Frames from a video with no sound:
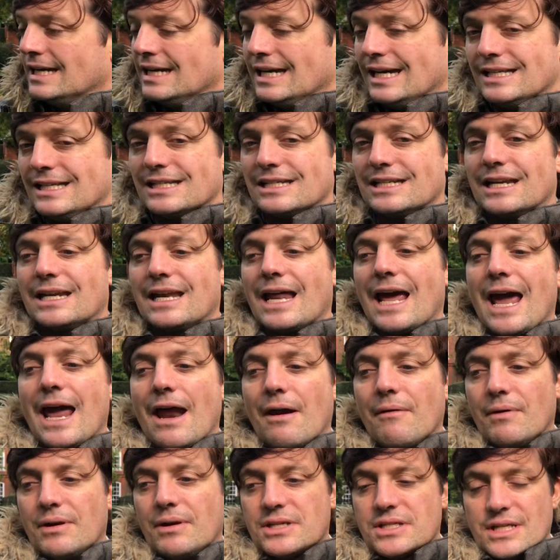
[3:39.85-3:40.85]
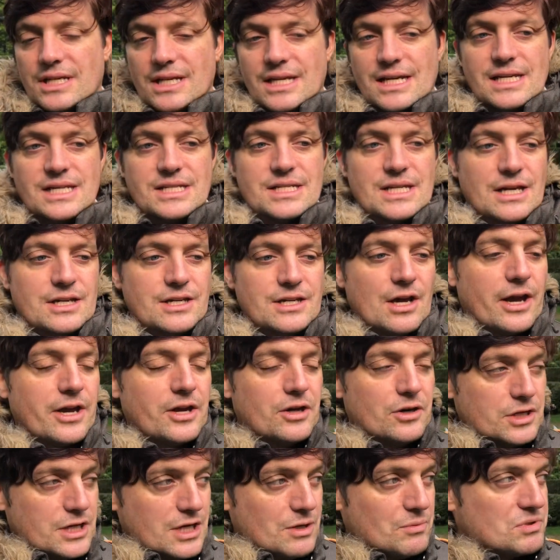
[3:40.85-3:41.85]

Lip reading: He didn't inherit his knighthood.